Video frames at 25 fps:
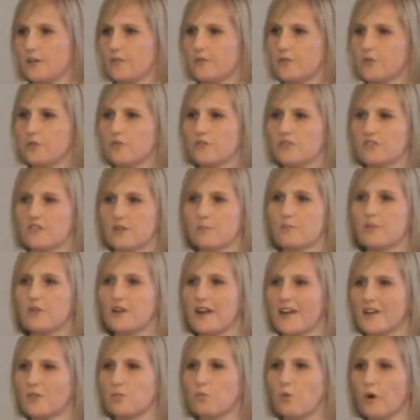if you
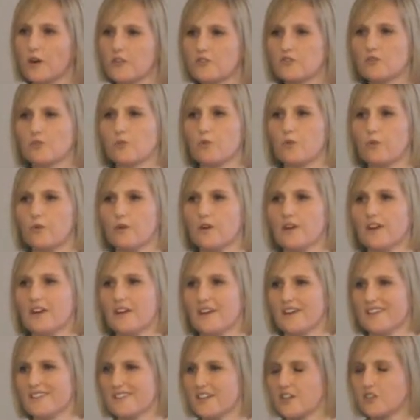stipulate what your
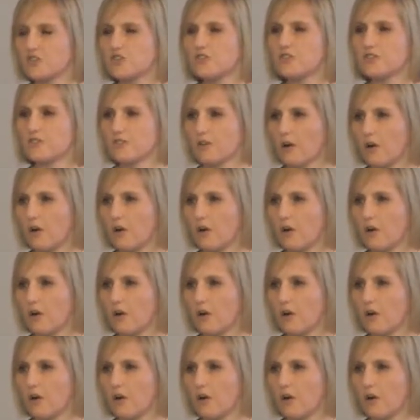intentions